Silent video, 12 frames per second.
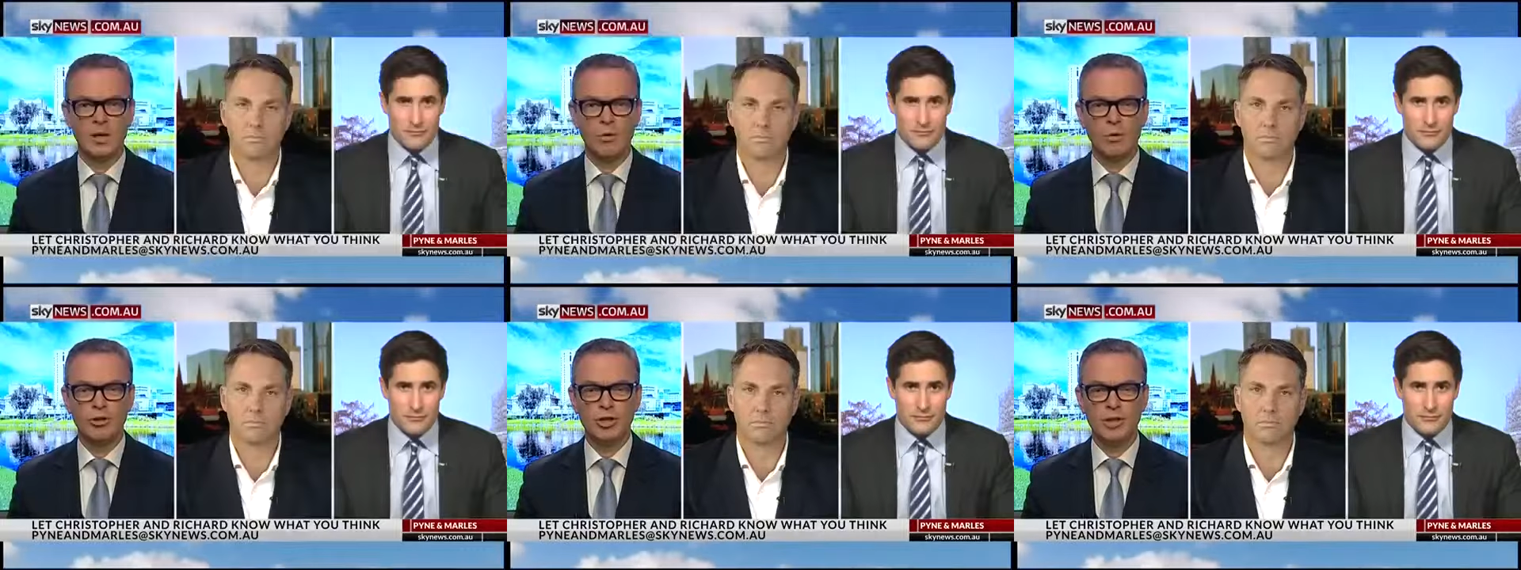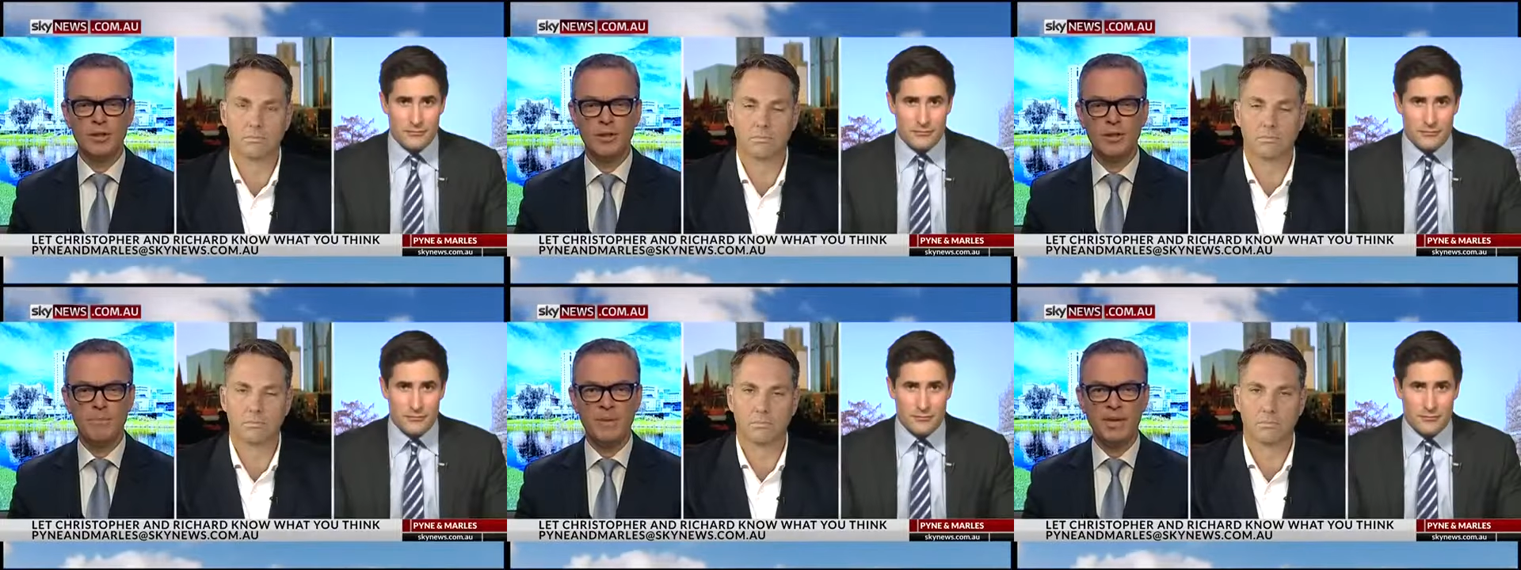Speaker 1: Well,
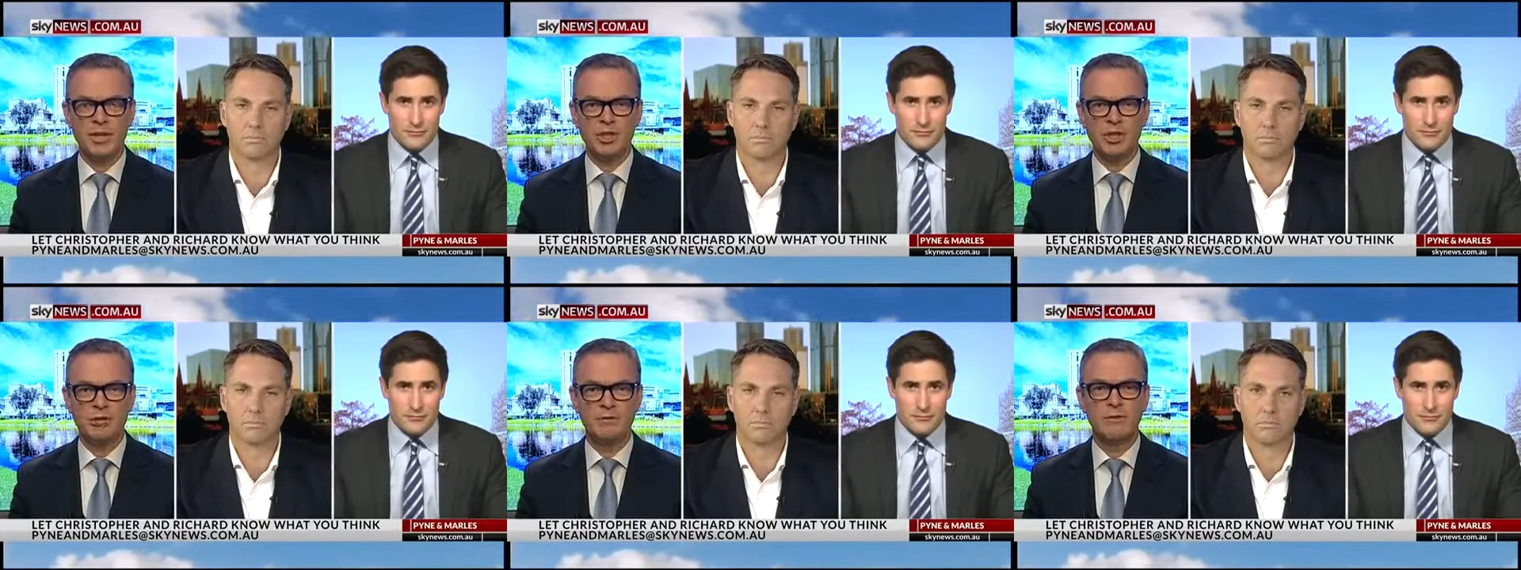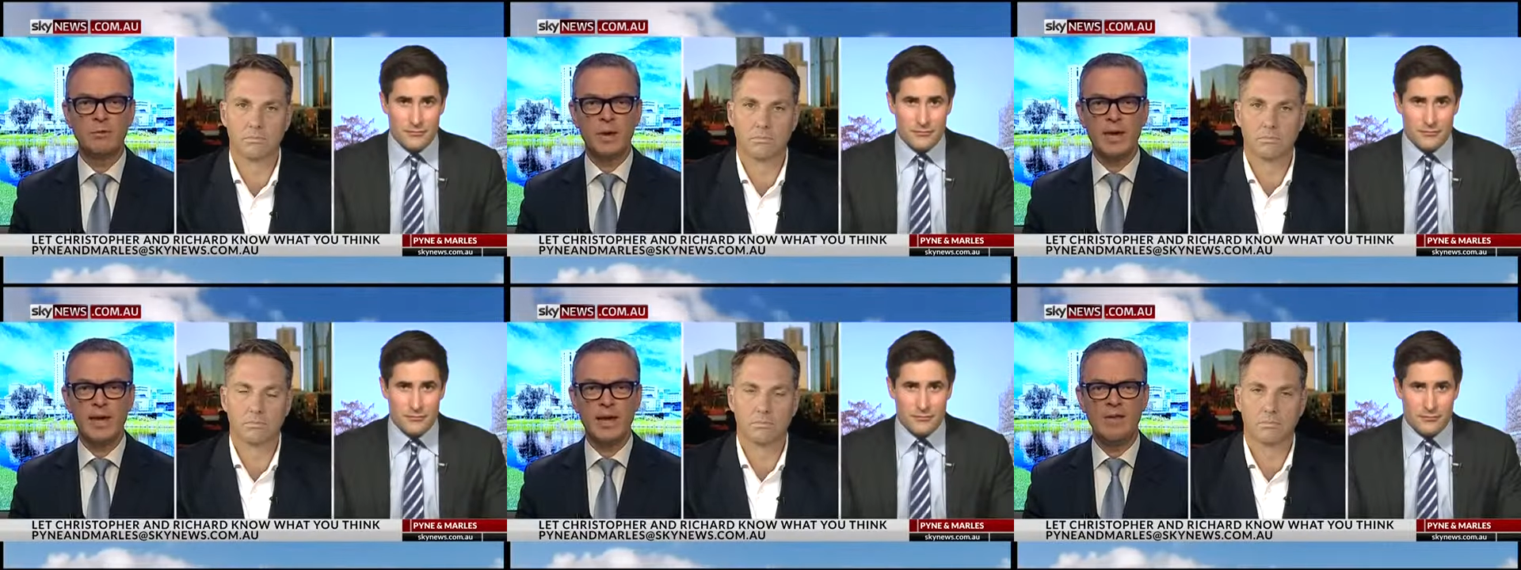Jonathan, the big issue of the
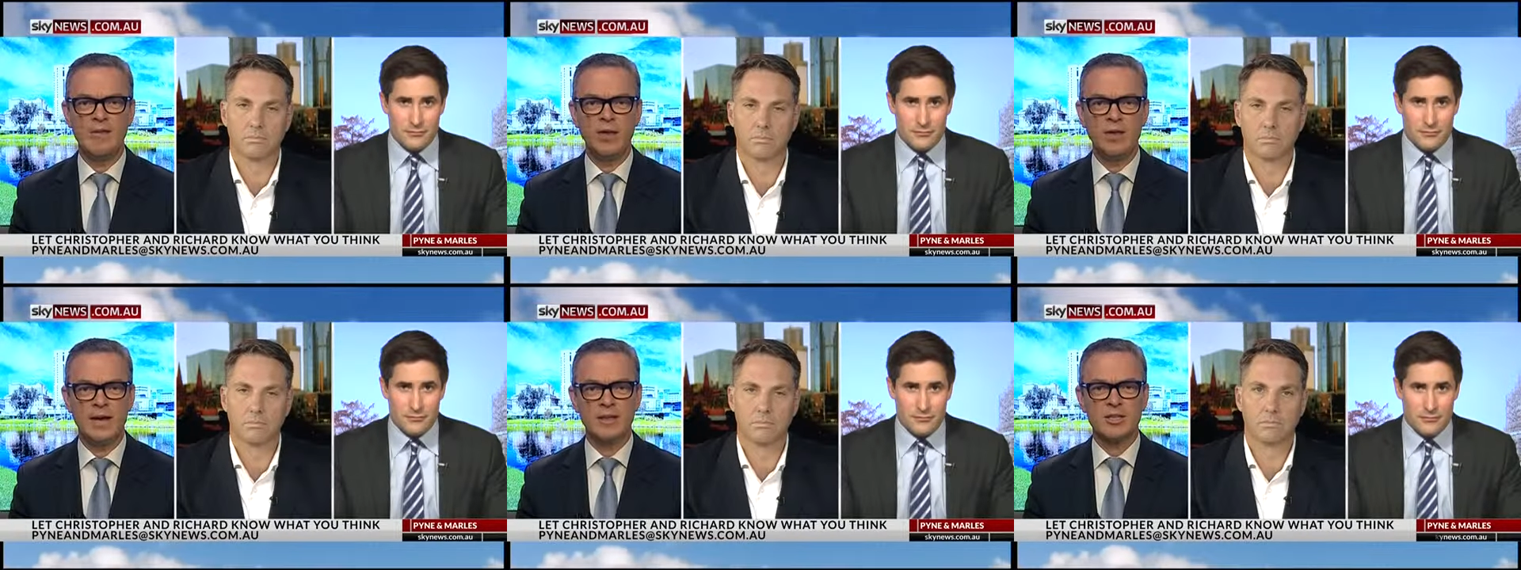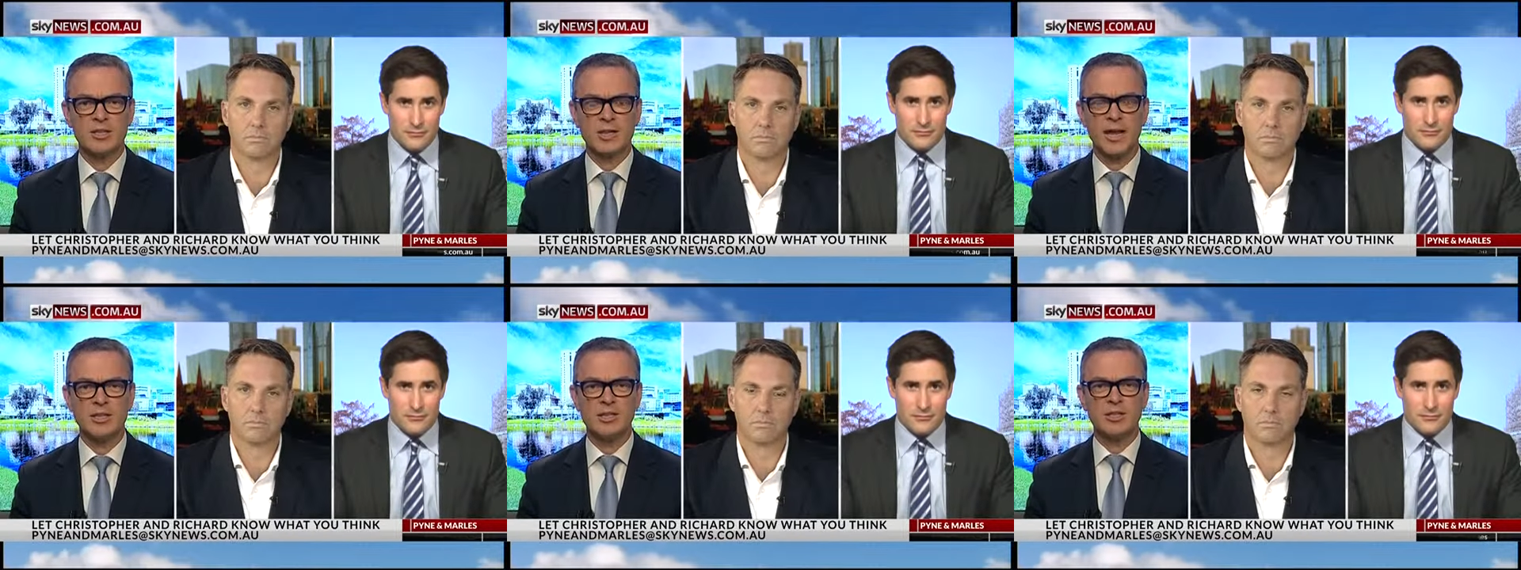week in the United
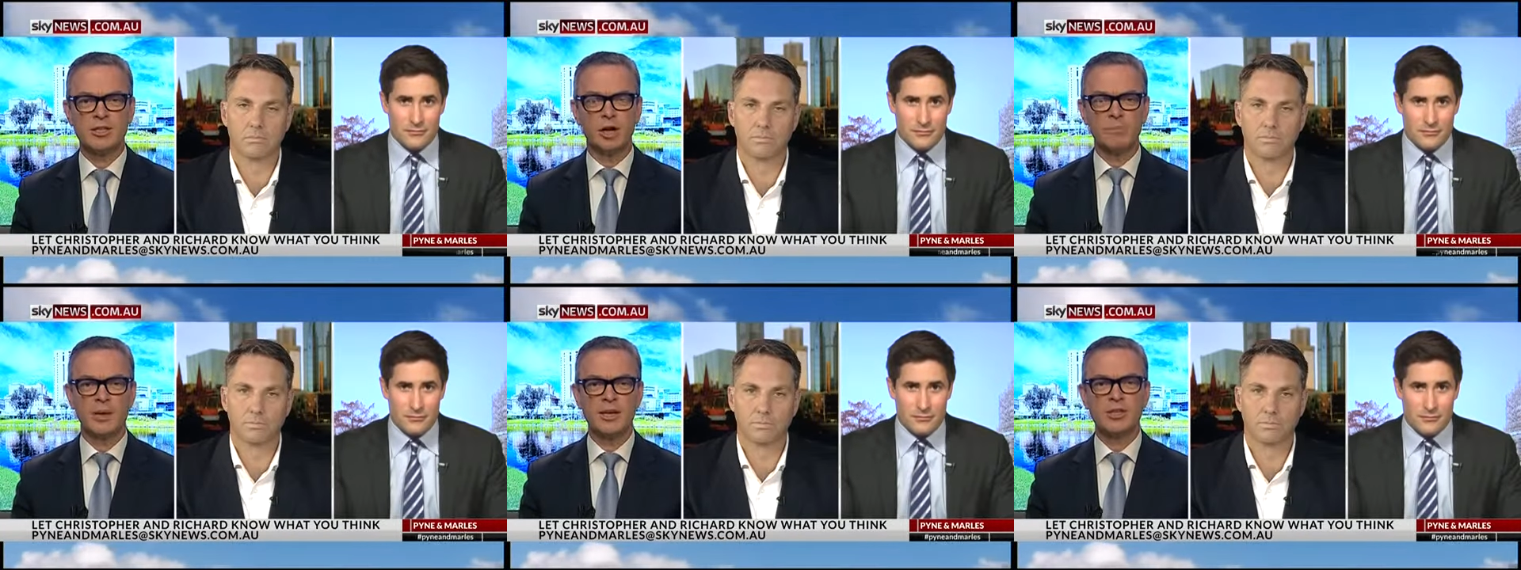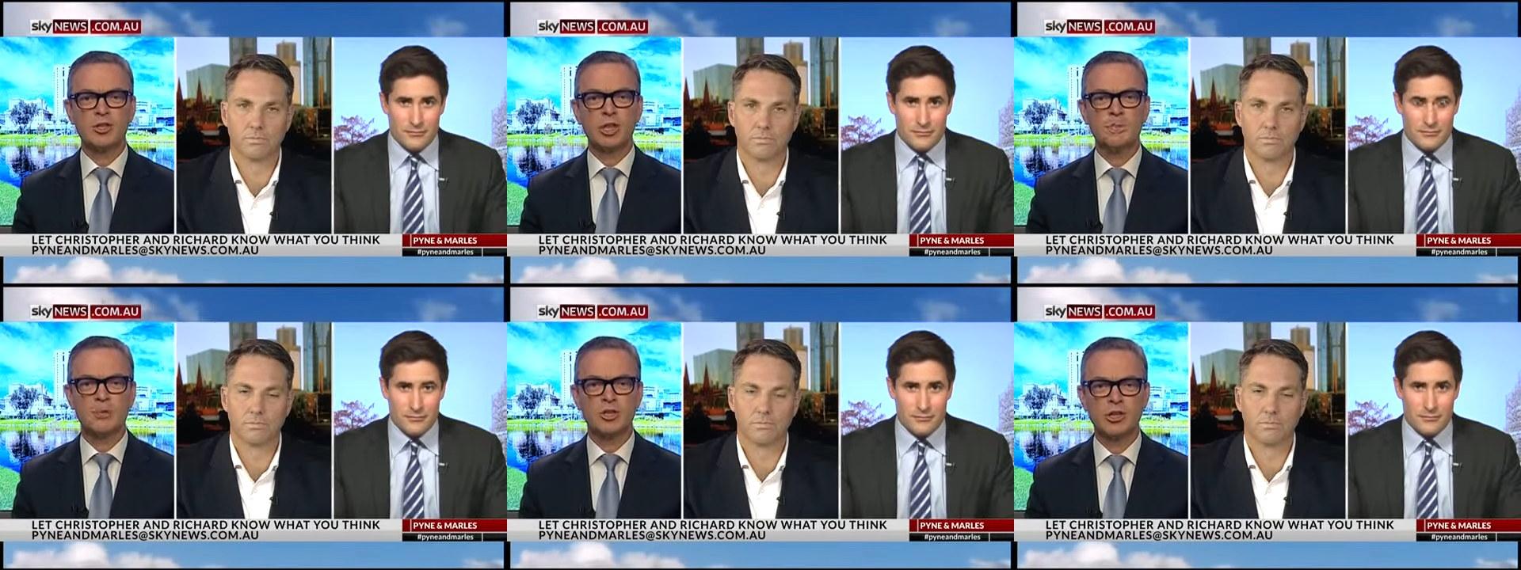States has not been
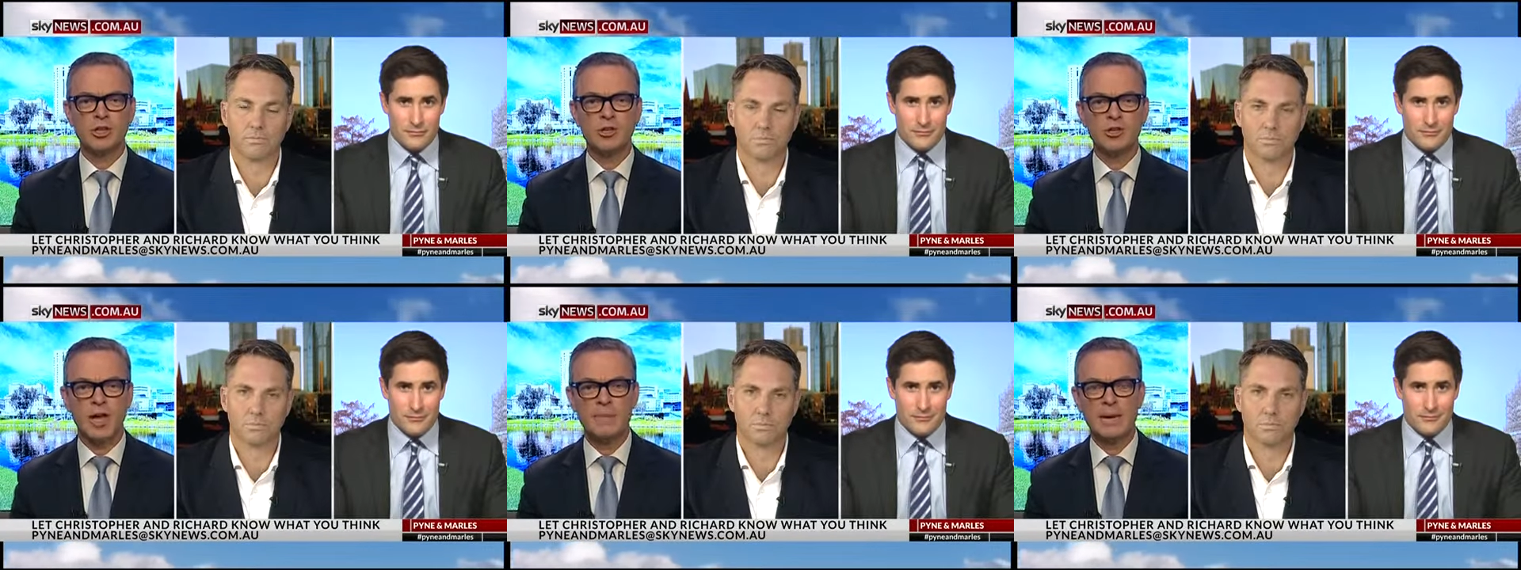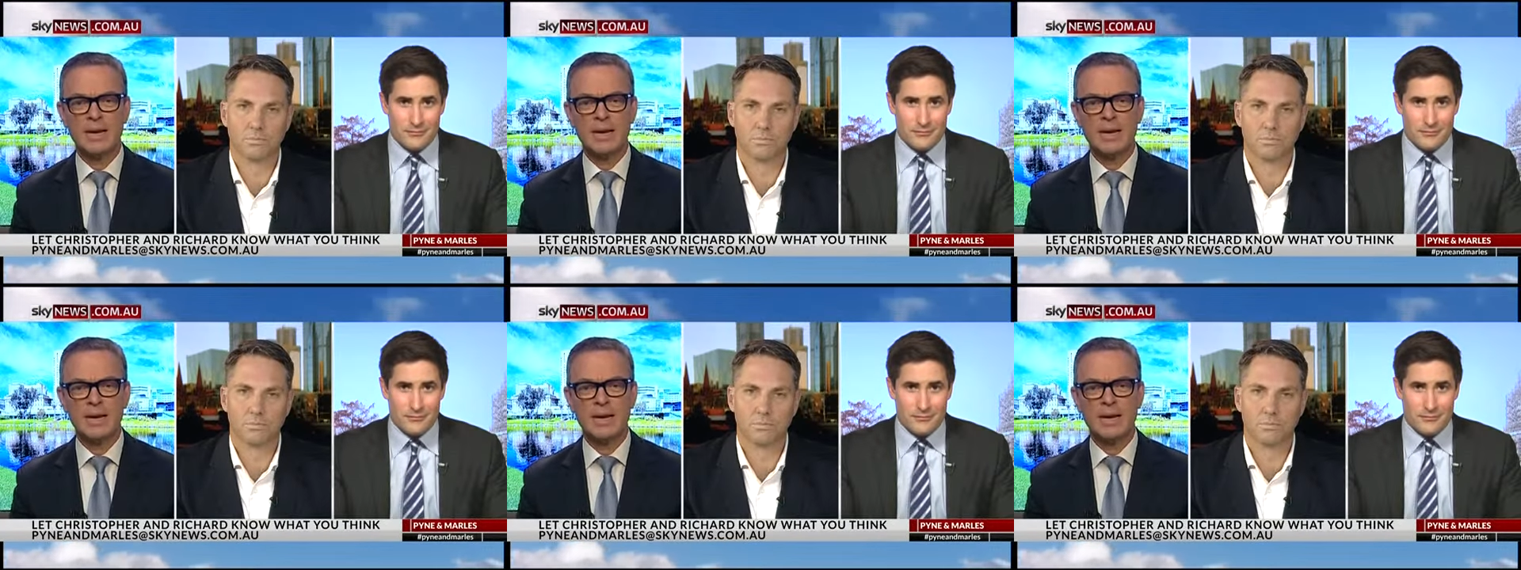Super Tuesday,